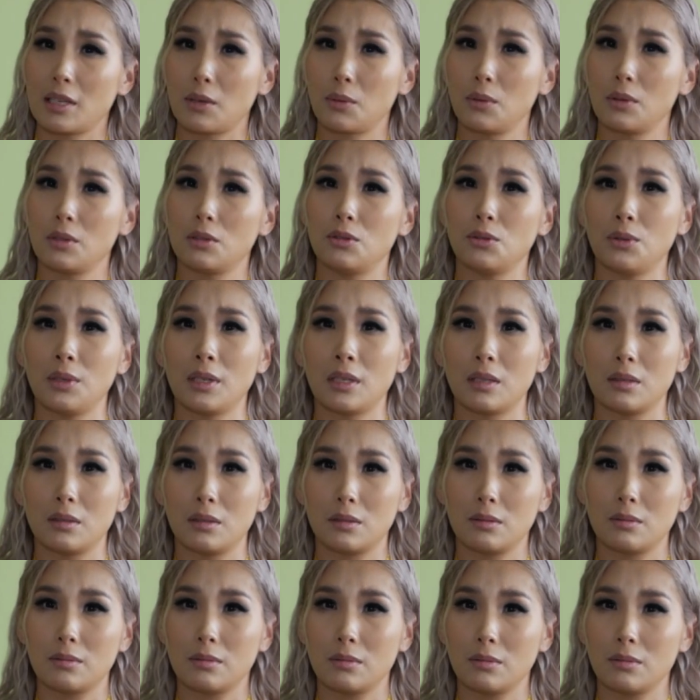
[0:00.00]
Like we were
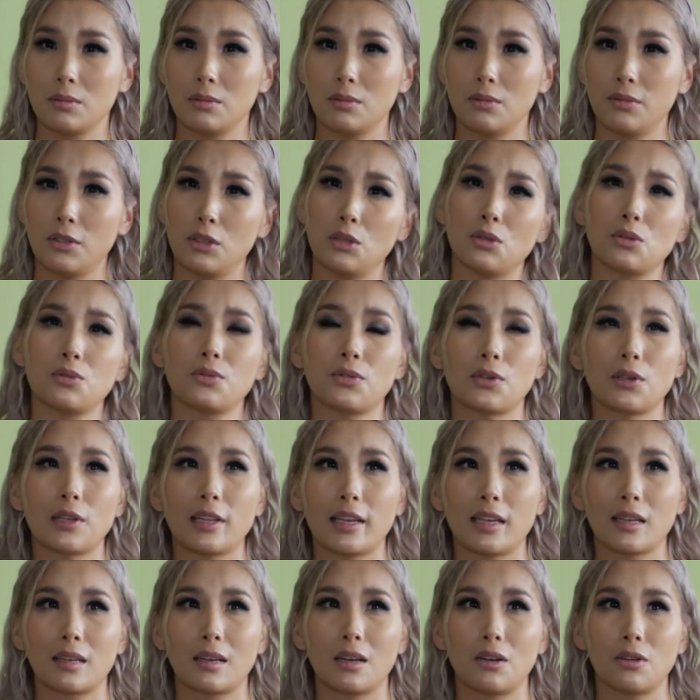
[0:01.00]
doing videos for
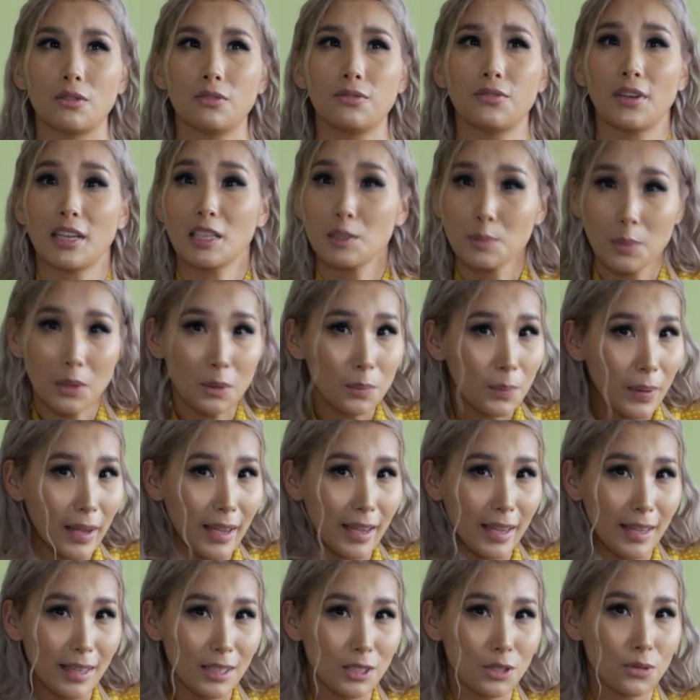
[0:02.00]
like our Facebook
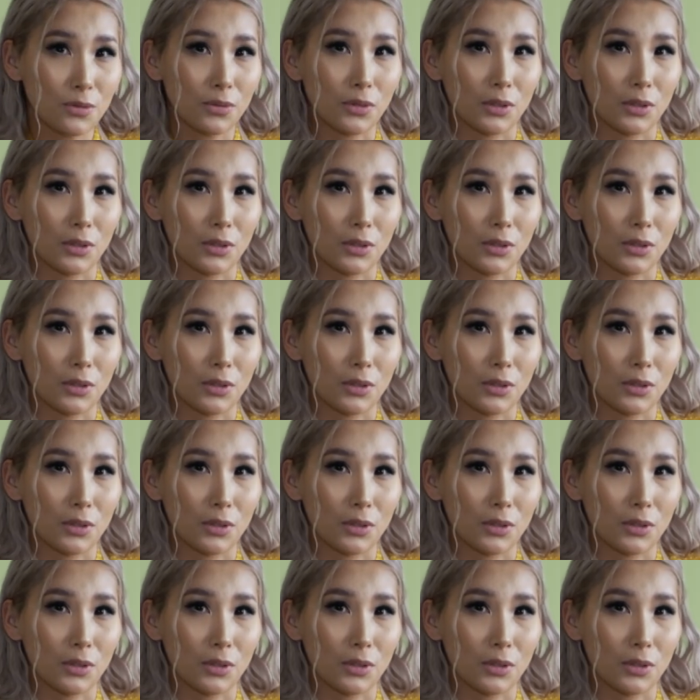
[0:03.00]
page,